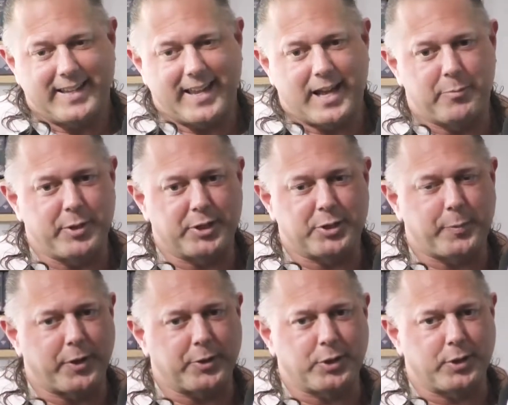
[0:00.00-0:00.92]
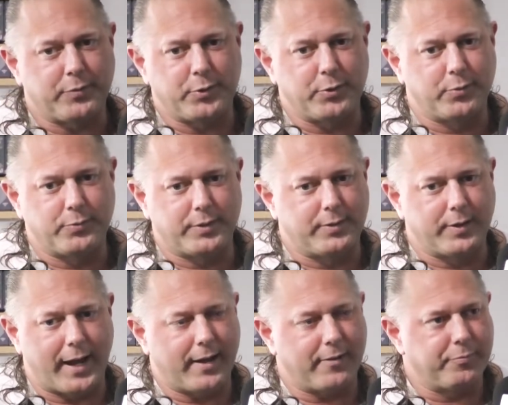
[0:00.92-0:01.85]
Yeah, I mean, especially if you
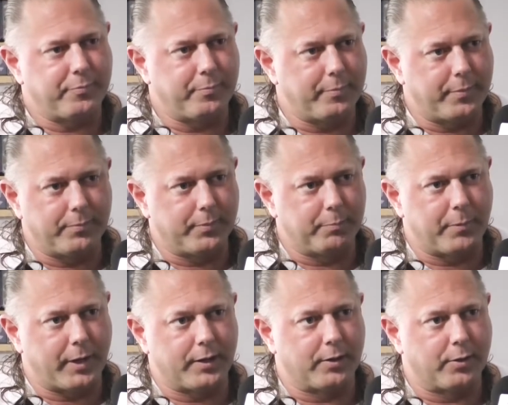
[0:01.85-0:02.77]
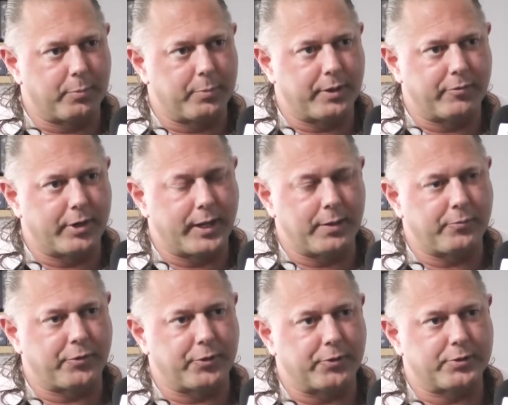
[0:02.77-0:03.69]
have made a little bit of a name
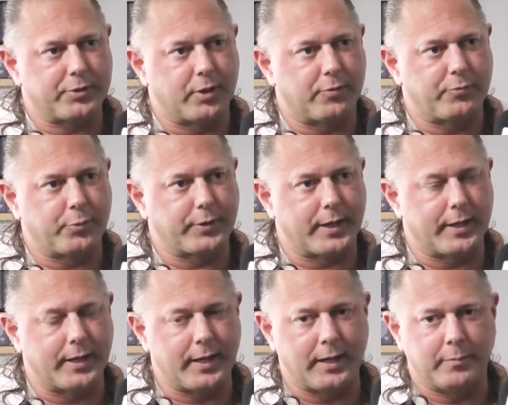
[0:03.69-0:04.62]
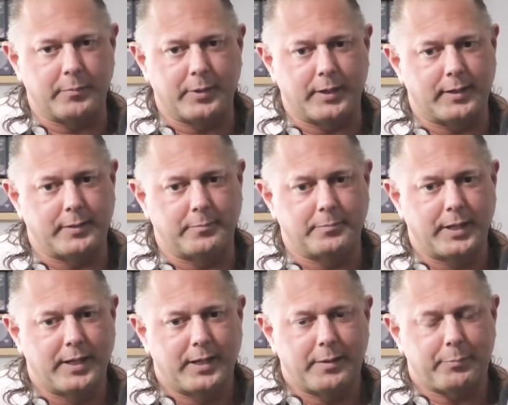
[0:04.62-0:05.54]
for yourself with that name.
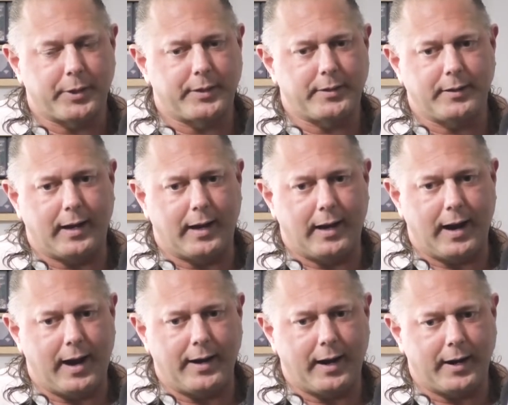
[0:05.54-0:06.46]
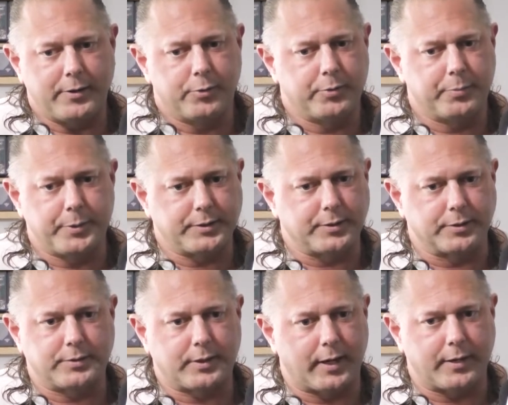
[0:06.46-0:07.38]
But I knew the
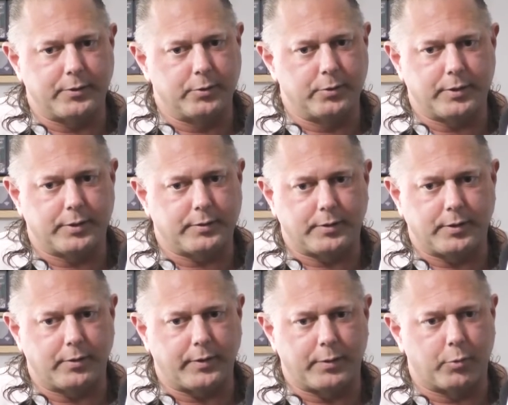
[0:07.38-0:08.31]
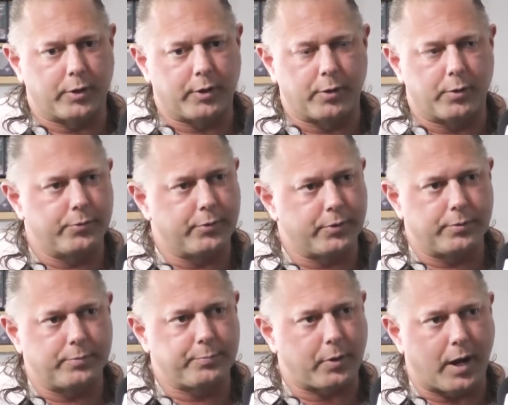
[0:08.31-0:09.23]
business, and I knew that they want to own their
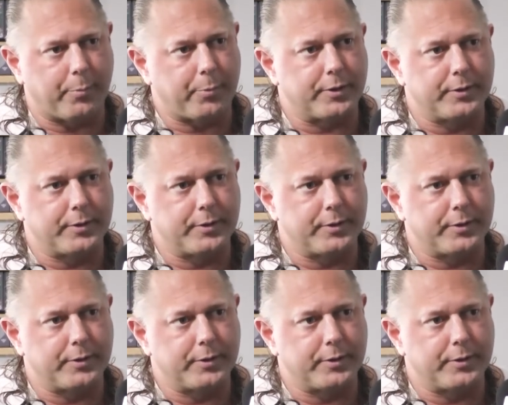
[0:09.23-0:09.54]
property,